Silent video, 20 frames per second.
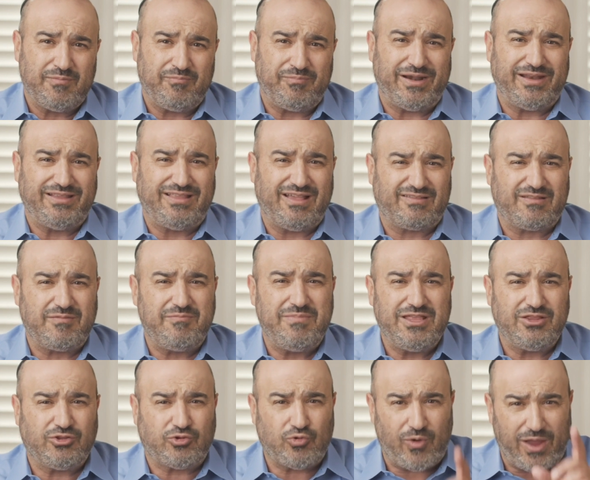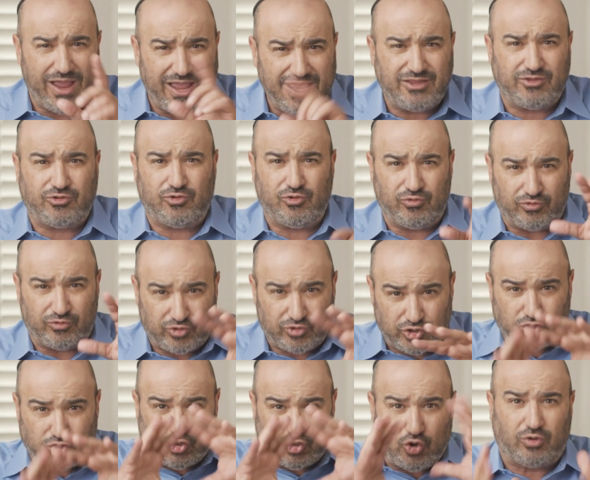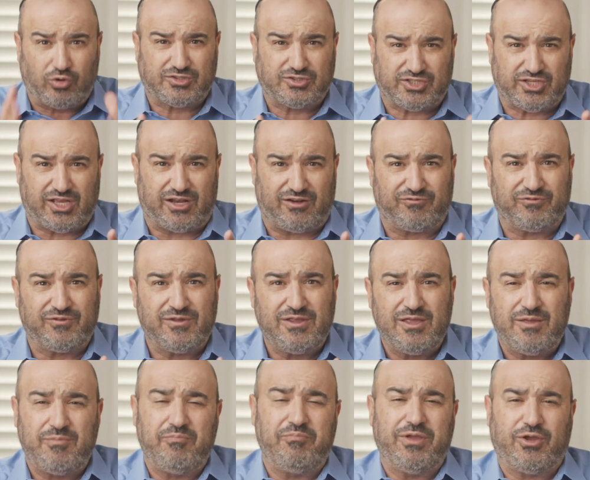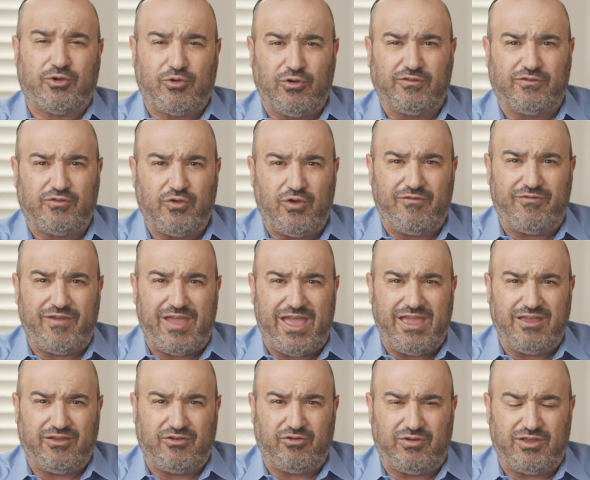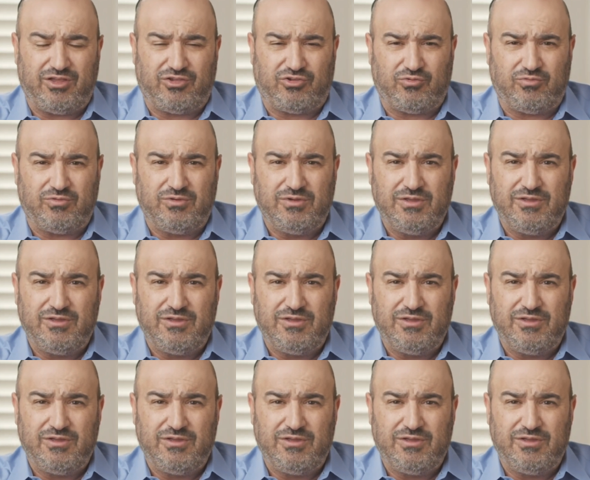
But it doesn't mean to hate yourself because you have anger issue.